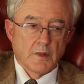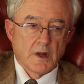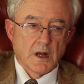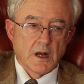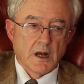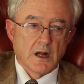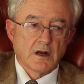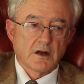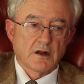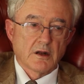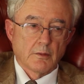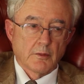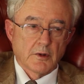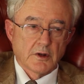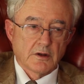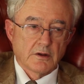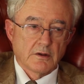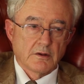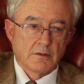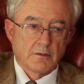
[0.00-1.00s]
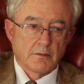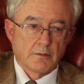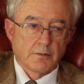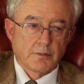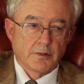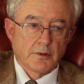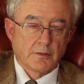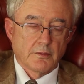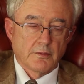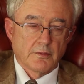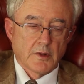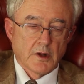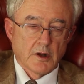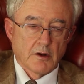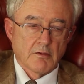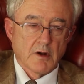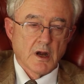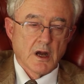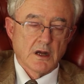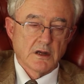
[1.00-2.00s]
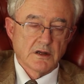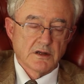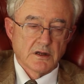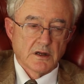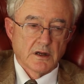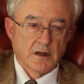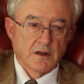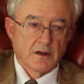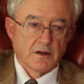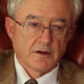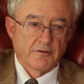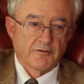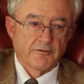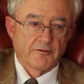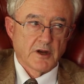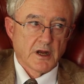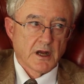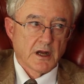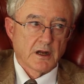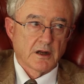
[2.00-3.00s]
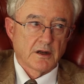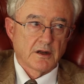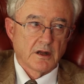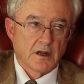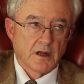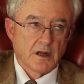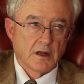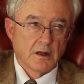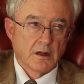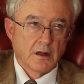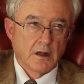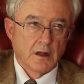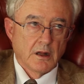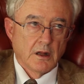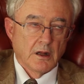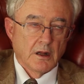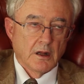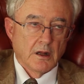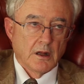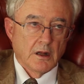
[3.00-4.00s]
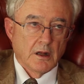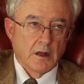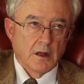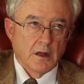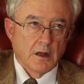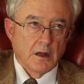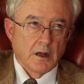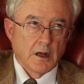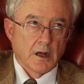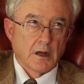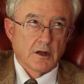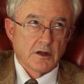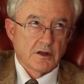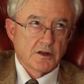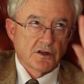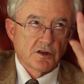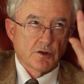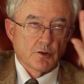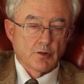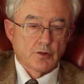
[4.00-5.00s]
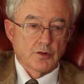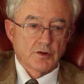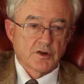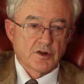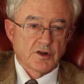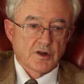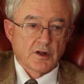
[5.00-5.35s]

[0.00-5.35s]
ultimate horizon of reality and its source